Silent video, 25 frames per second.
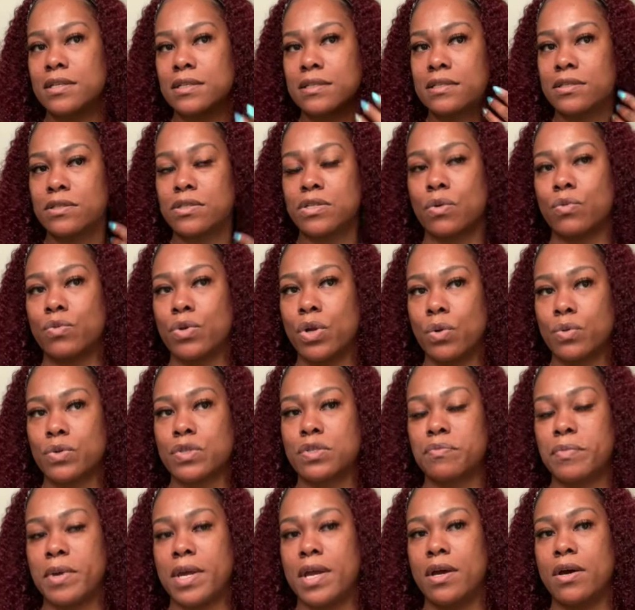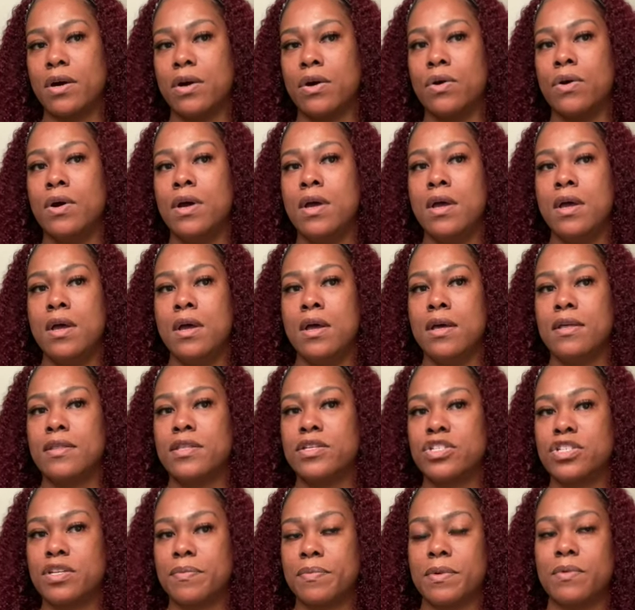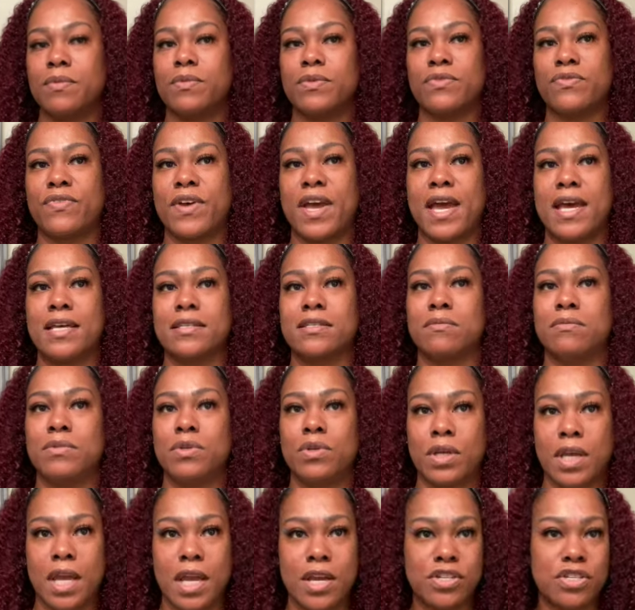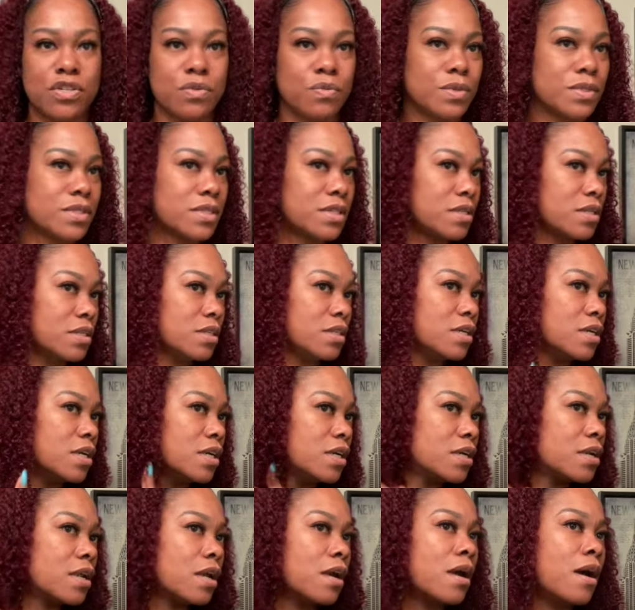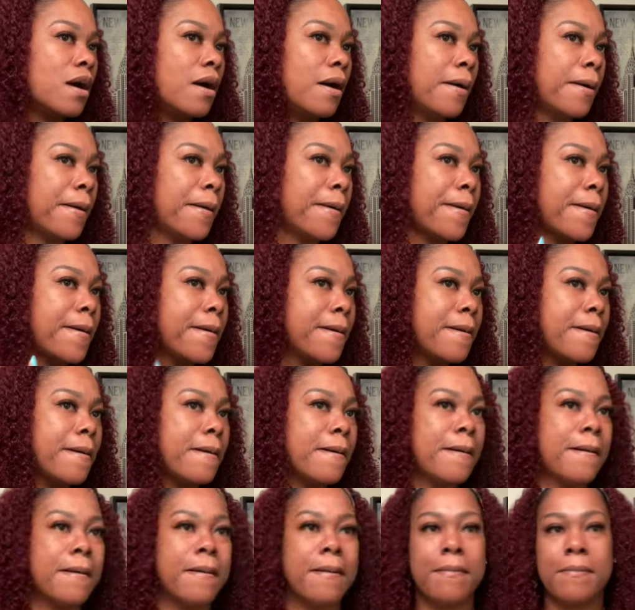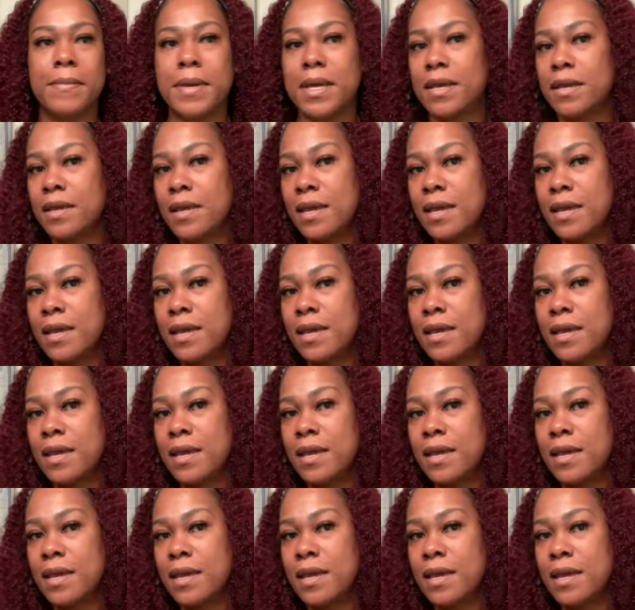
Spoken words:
so no smell. The shipping was fast, communication was good, and